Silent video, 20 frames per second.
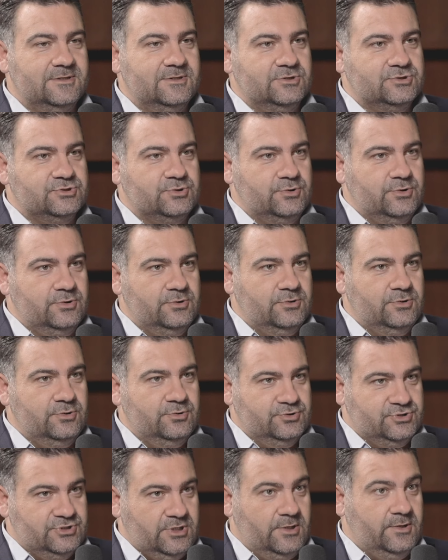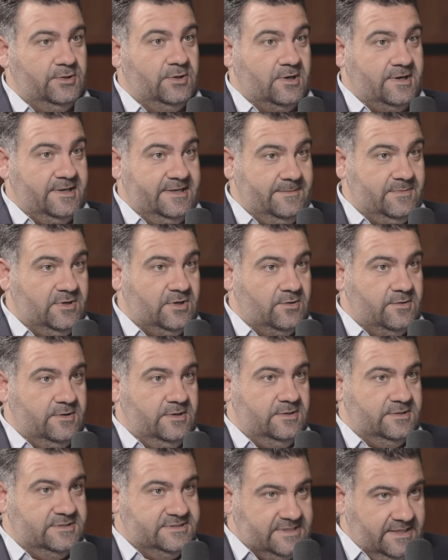So you start your academic
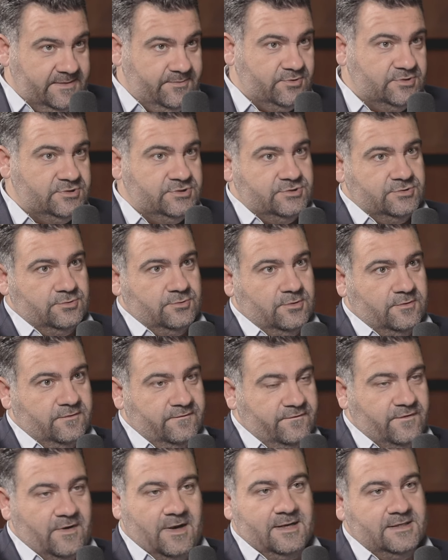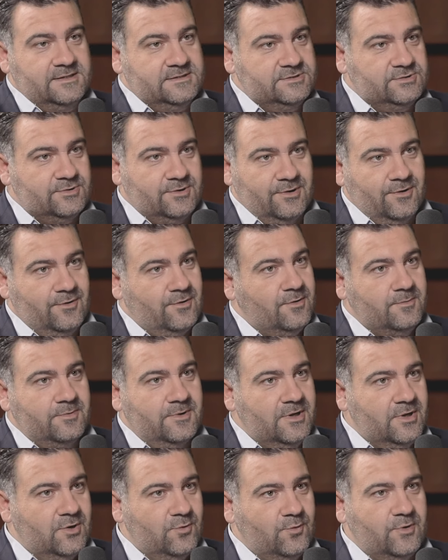career in Cyprus or in France or in
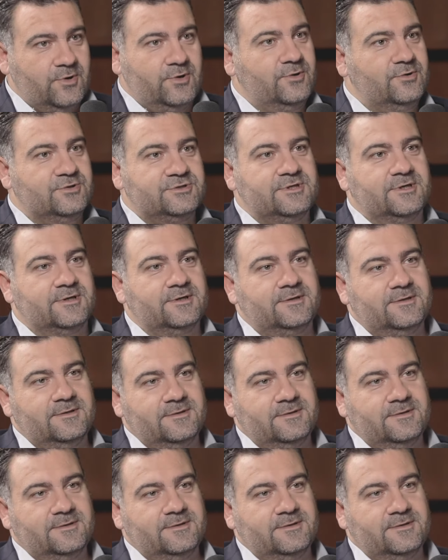Europe. Where do you start?